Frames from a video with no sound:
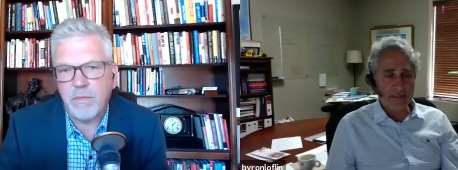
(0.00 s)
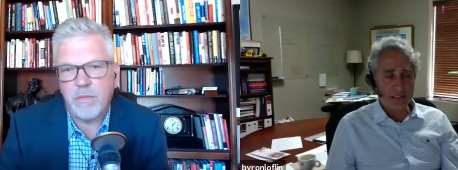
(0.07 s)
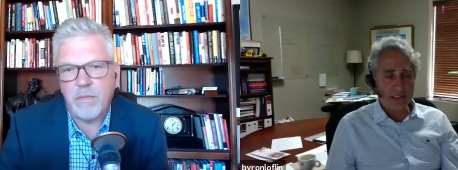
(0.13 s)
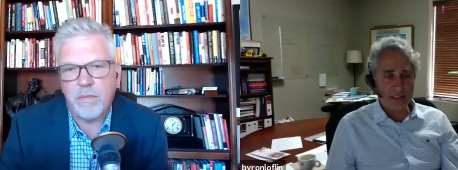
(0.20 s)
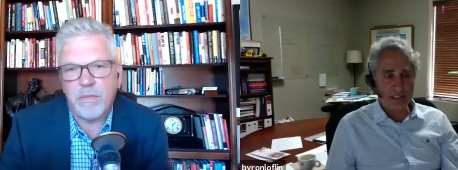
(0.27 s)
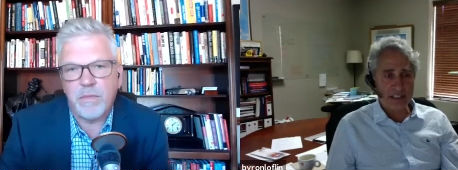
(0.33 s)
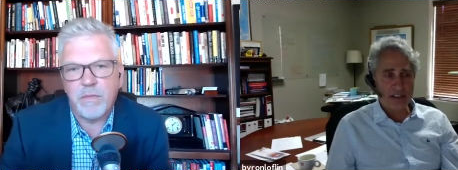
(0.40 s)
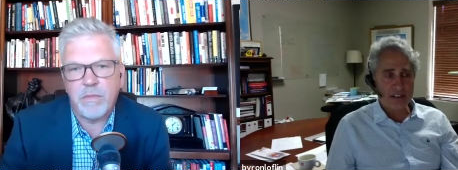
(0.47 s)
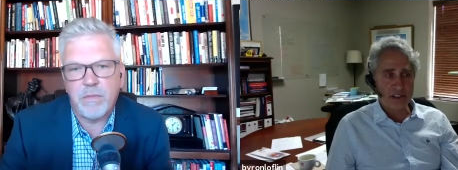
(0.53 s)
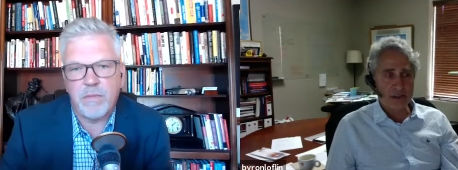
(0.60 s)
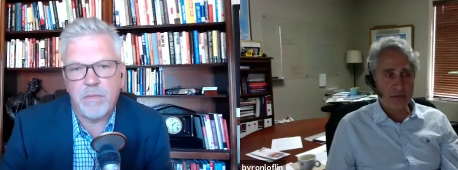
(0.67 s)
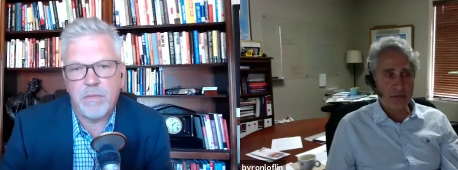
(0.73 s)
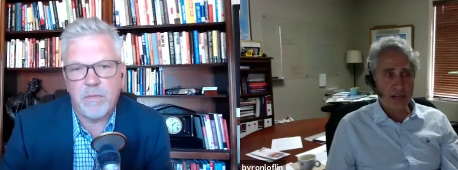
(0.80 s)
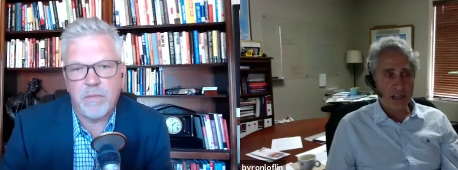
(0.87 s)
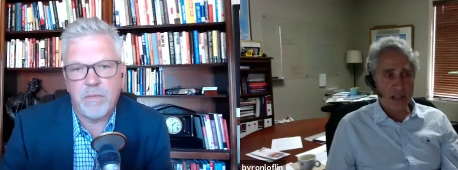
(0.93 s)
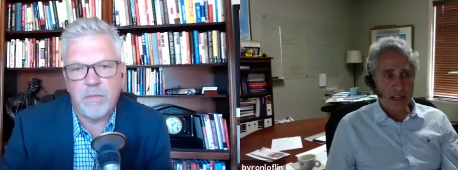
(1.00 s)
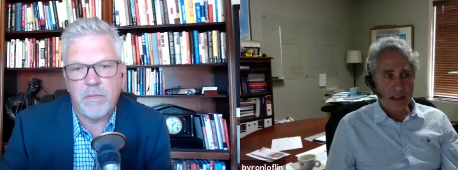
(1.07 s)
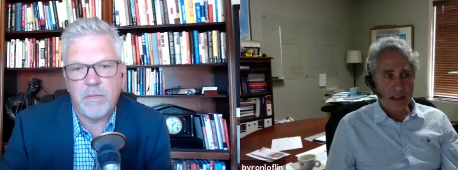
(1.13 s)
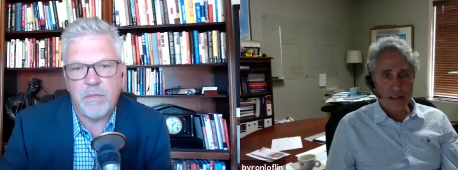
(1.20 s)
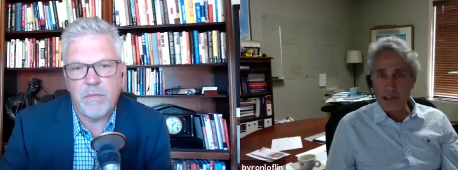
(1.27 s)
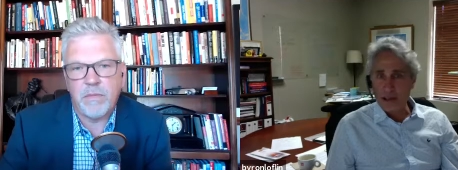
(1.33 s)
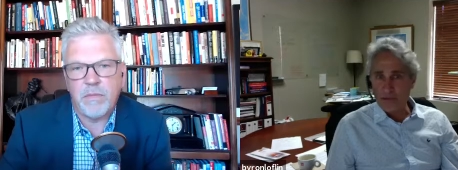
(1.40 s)
Speaker 1: a system
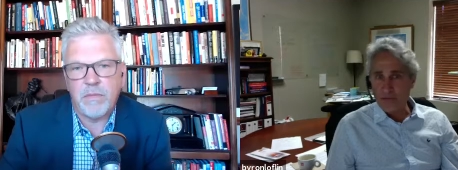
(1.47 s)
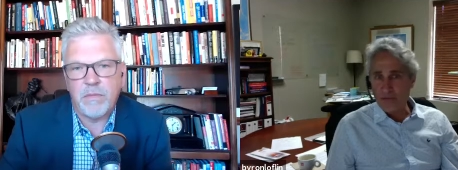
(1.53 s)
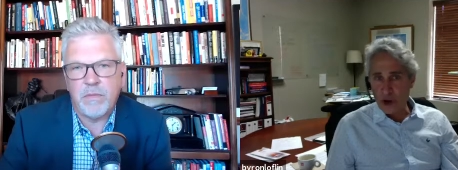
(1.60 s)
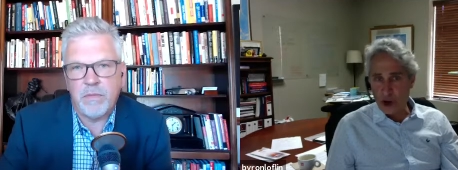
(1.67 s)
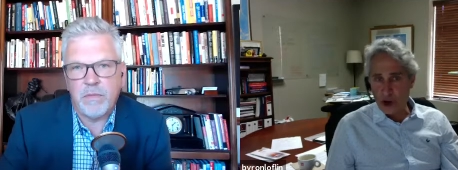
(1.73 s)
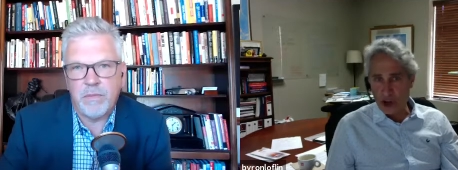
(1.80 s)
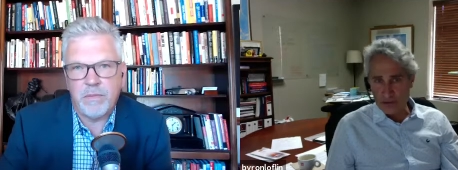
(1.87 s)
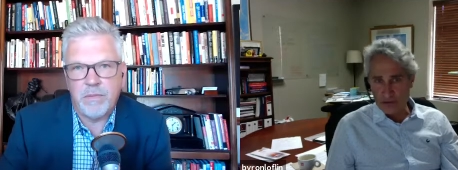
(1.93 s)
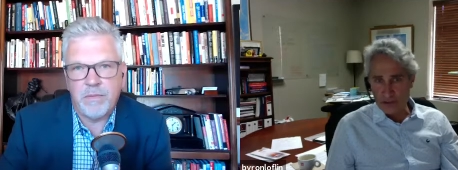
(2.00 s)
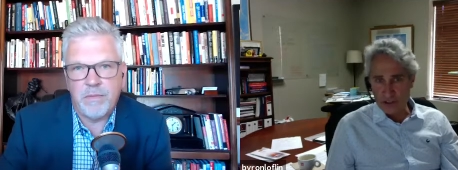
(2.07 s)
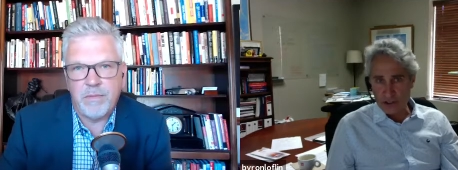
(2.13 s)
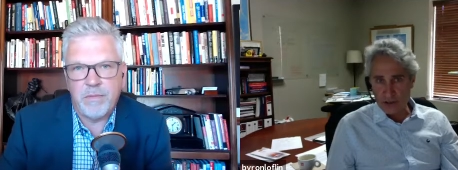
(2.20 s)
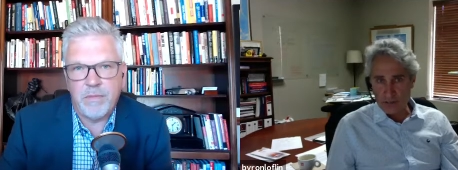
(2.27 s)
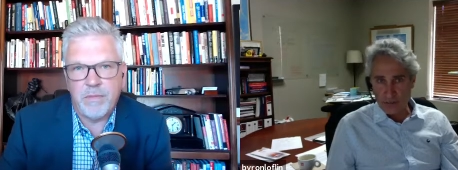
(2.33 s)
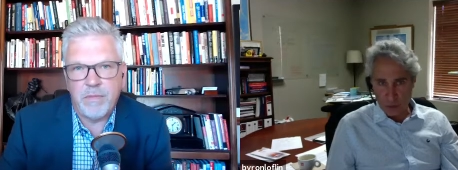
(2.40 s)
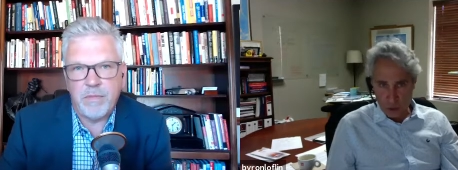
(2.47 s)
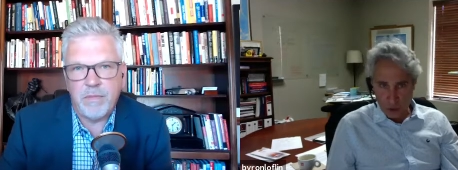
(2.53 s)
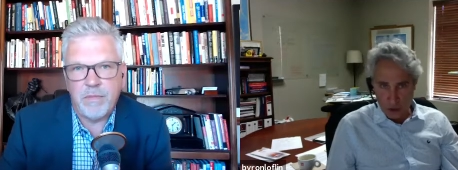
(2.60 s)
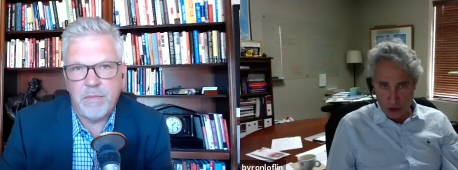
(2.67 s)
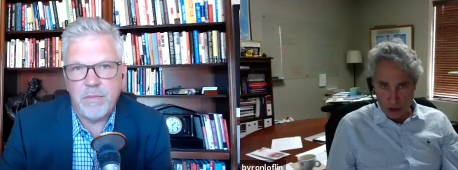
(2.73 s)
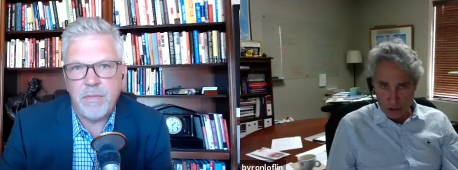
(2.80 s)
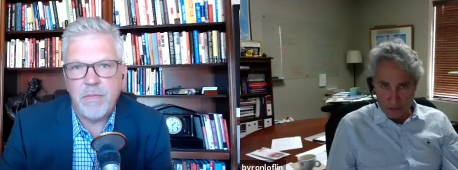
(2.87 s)
that evolves
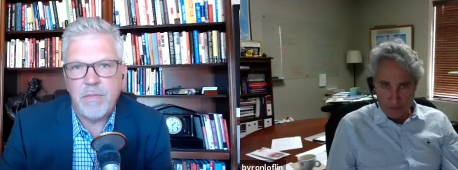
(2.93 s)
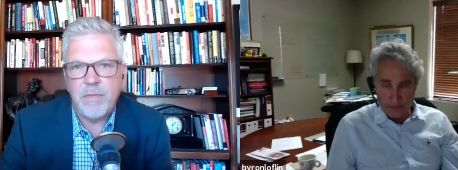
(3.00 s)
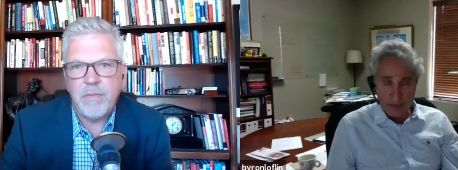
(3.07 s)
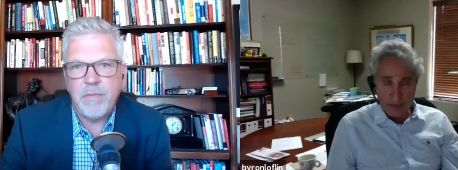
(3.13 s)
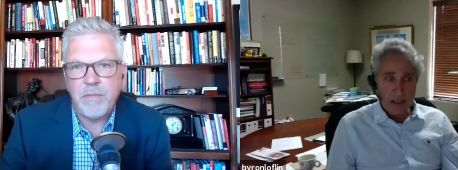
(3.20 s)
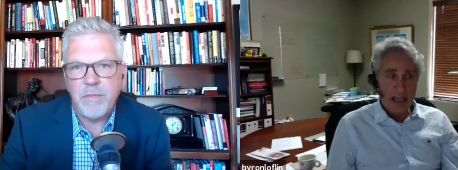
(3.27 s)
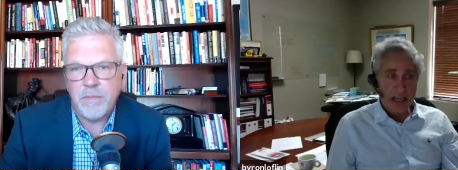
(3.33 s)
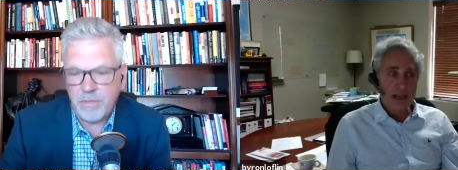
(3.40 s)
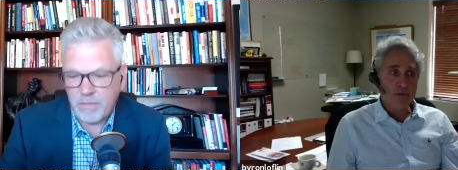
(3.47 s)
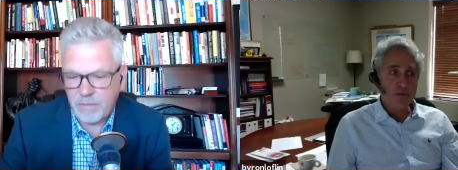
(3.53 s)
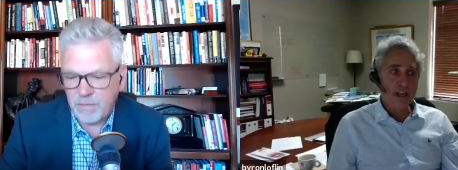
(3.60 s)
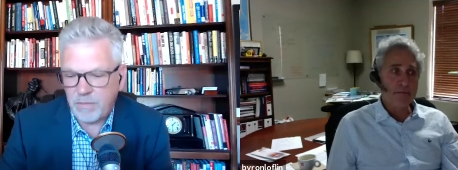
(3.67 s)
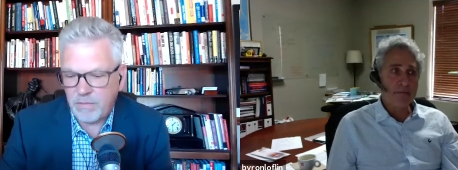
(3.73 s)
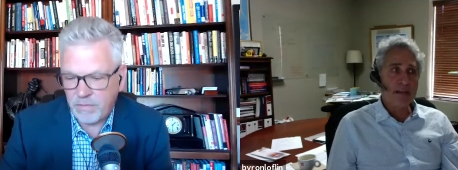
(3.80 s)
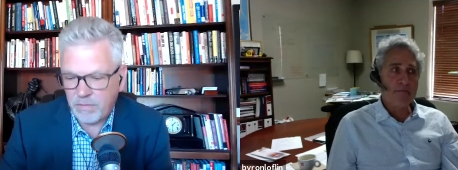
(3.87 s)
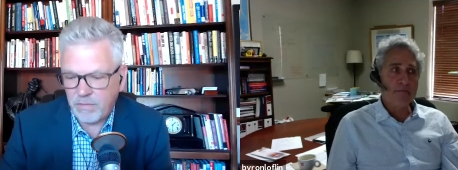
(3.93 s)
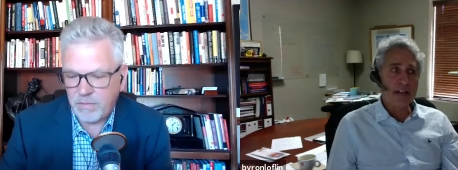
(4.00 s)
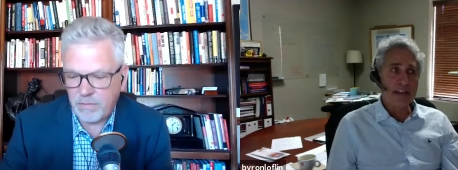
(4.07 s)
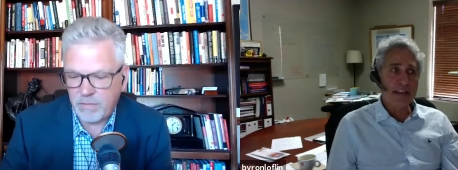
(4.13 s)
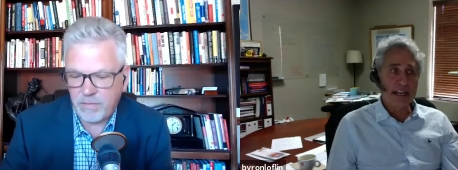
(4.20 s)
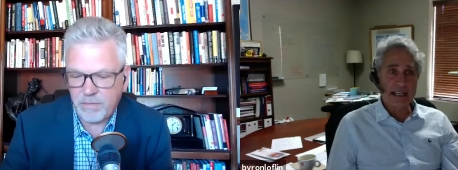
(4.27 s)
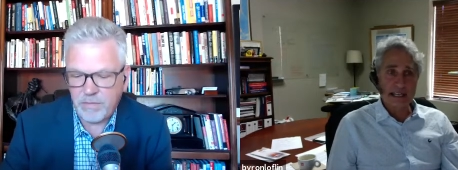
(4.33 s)
more, and what I mean by
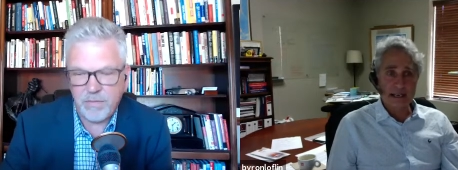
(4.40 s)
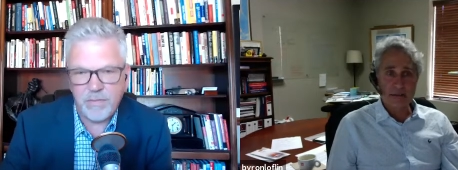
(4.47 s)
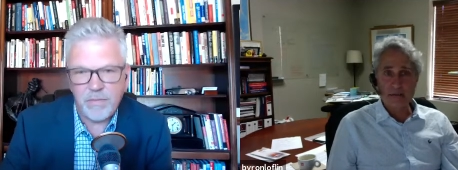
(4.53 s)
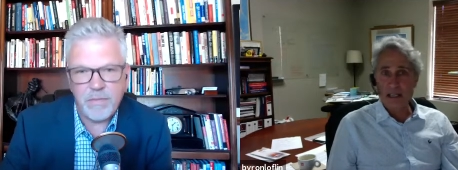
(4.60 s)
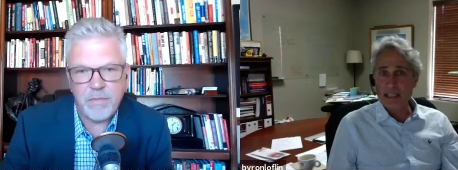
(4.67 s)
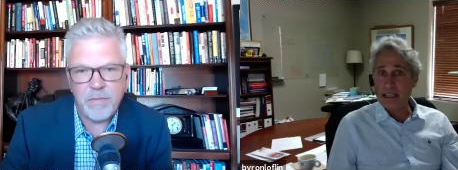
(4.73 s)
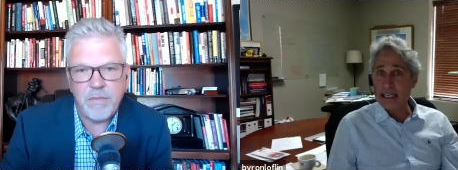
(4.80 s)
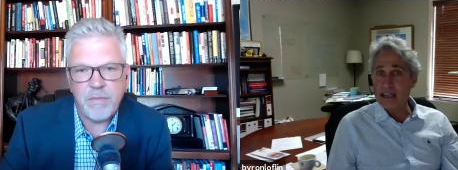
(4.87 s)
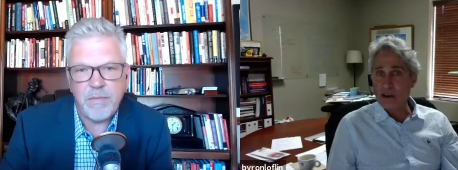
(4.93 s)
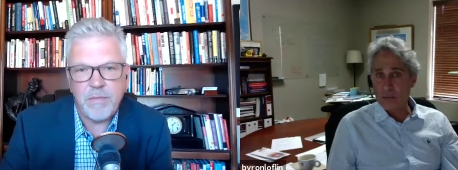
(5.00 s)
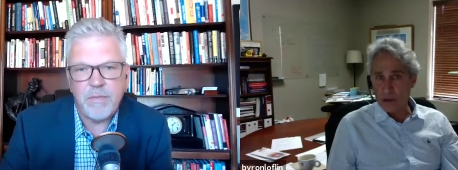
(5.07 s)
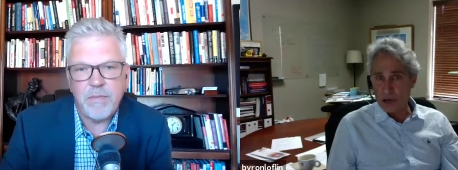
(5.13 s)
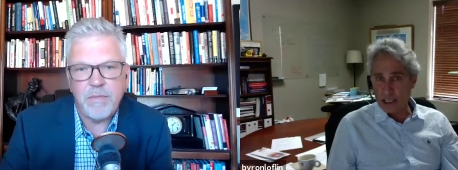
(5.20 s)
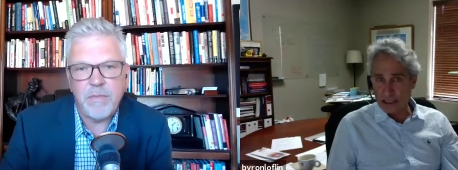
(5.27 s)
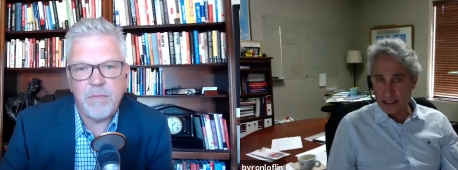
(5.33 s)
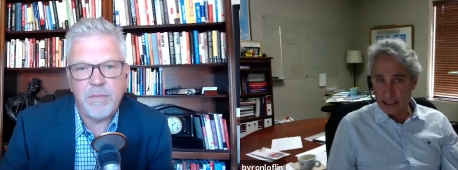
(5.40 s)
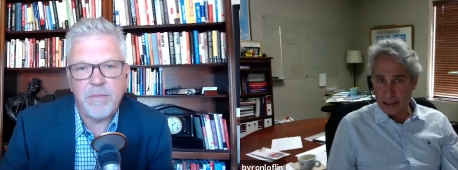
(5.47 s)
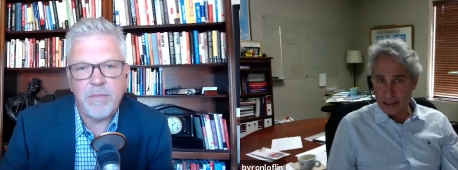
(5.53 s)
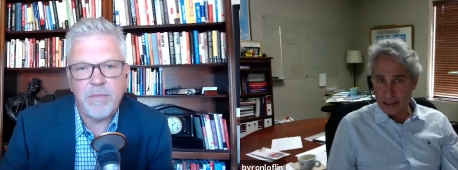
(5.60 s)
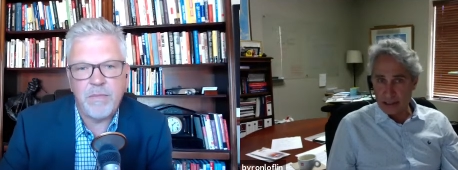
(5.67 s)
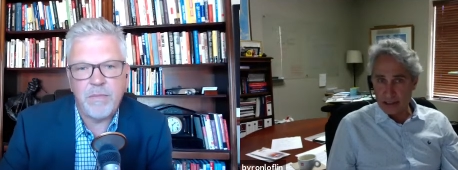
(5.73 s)
that, it can be legal precedents.